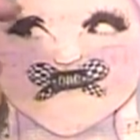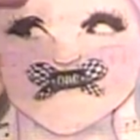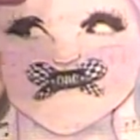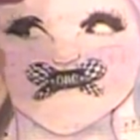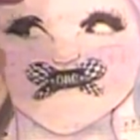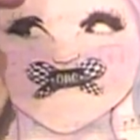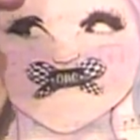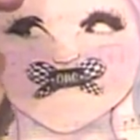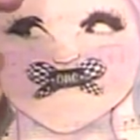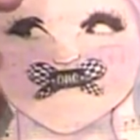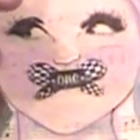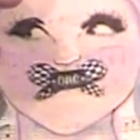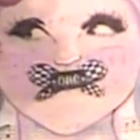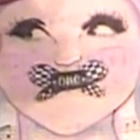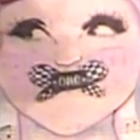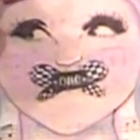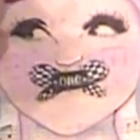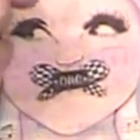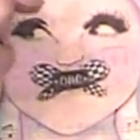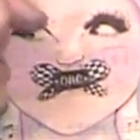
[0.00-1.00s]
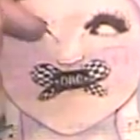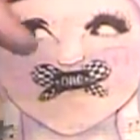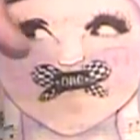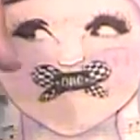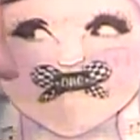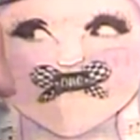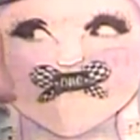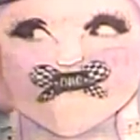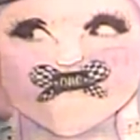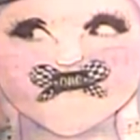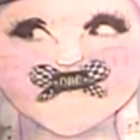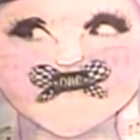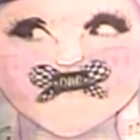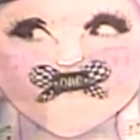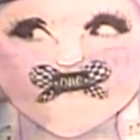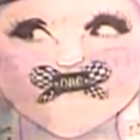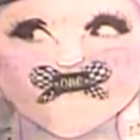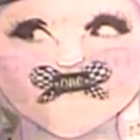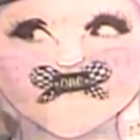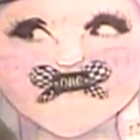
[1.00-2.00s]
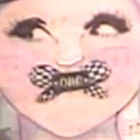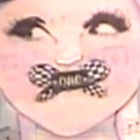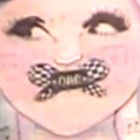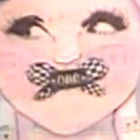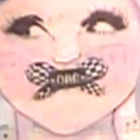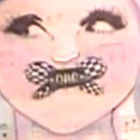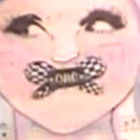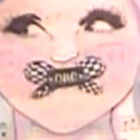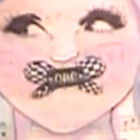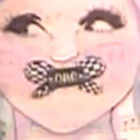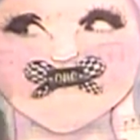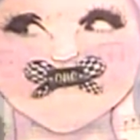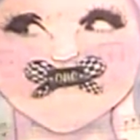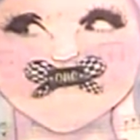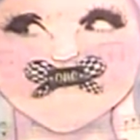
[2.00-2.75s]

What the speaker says: and add more pinks, maybe some whites